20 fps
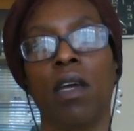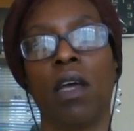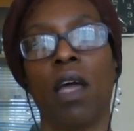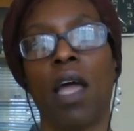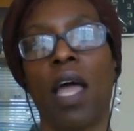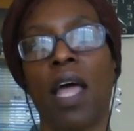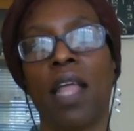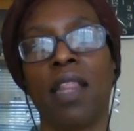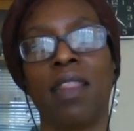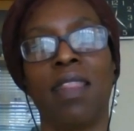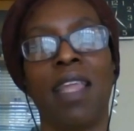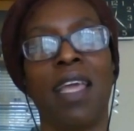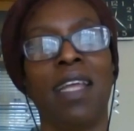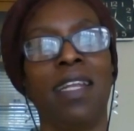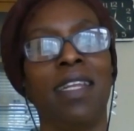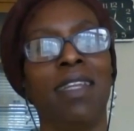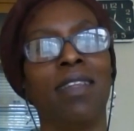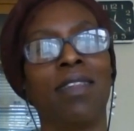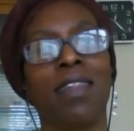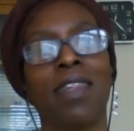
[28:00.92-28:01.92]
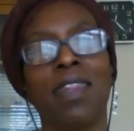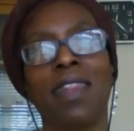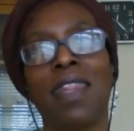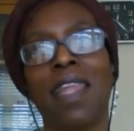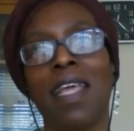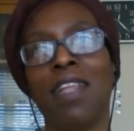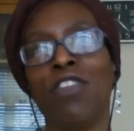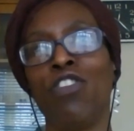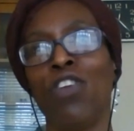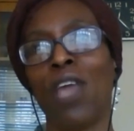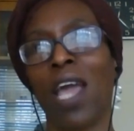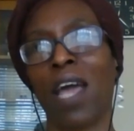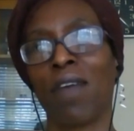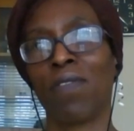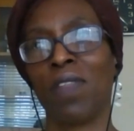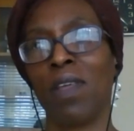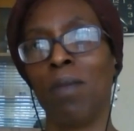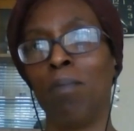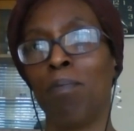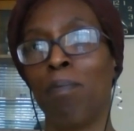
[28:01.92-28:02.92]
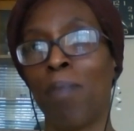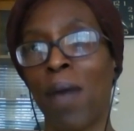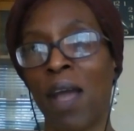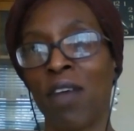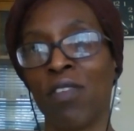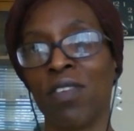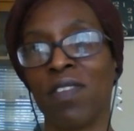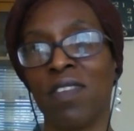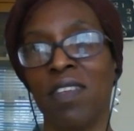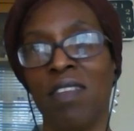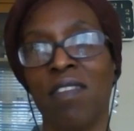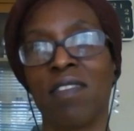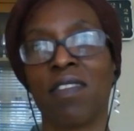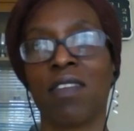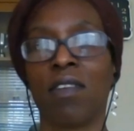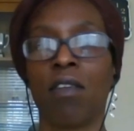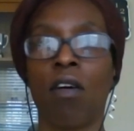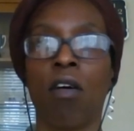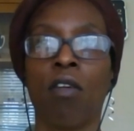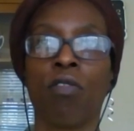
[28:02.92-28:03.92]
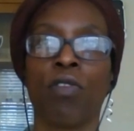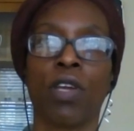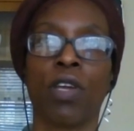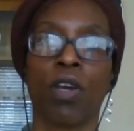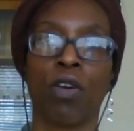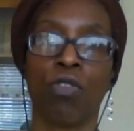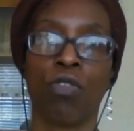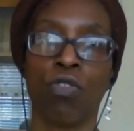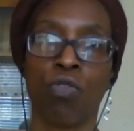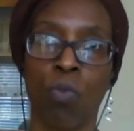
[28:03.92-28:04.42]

And then you have the embarrassing scenarios